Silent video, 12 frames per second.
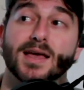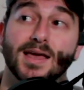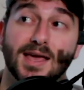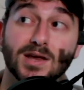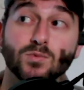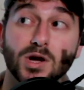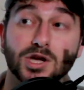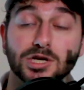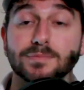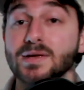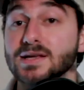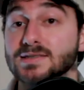in what
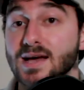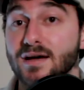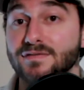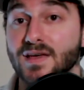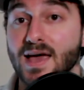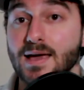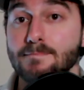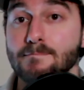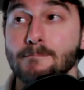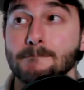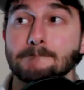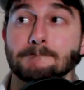could be a tough game?
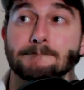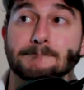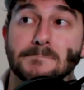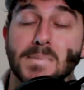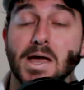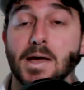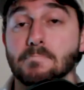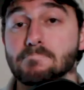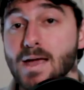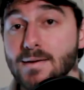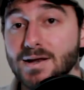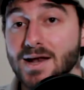
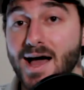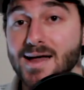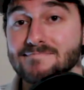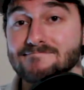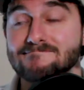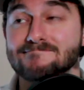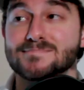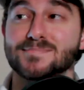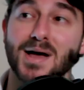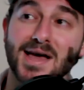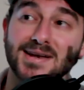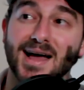Maybe not,
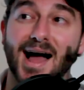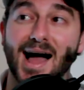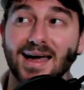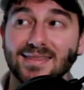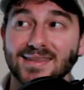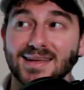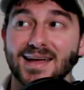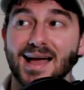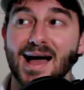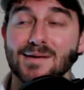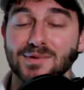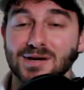but I think
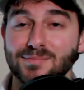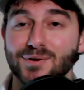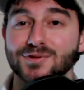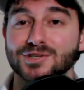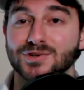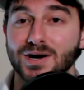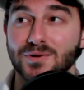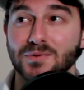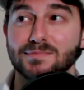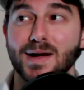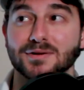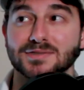I'm going to pull the trigger
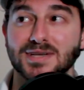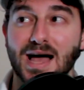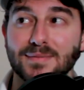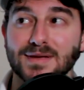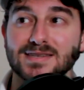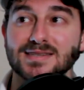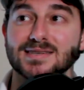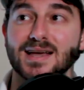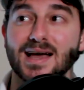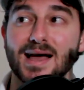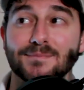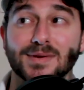with Michael Thomas
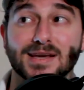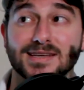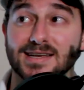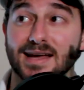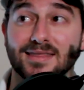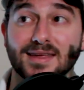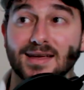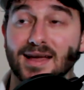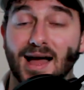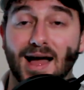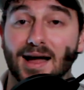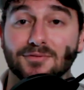because I think
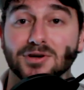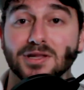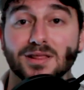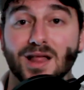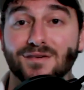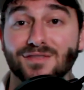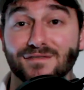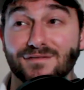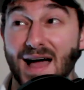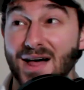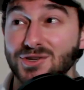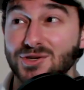I really love the
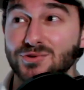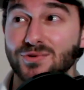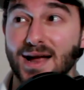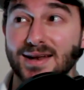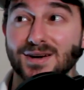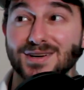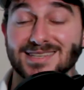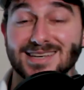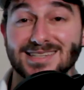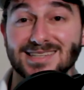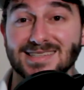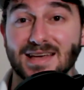value right here at
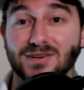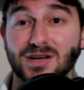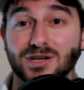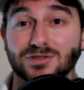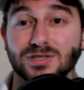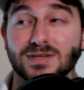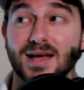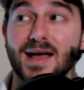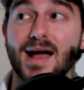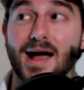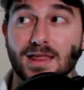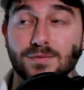$6,700.
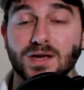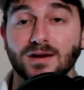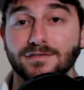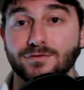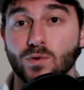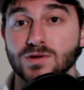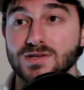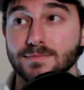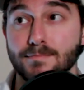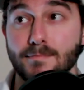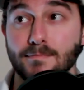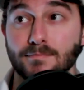Then we can afford
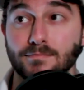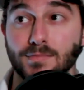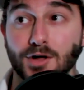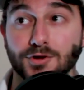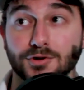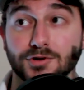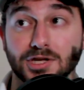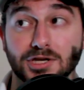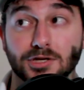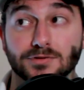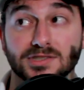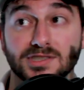some other really
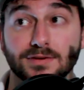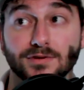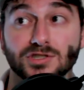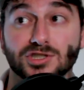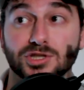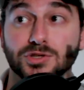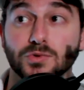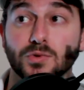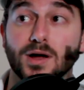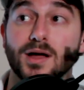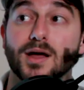good receivers too,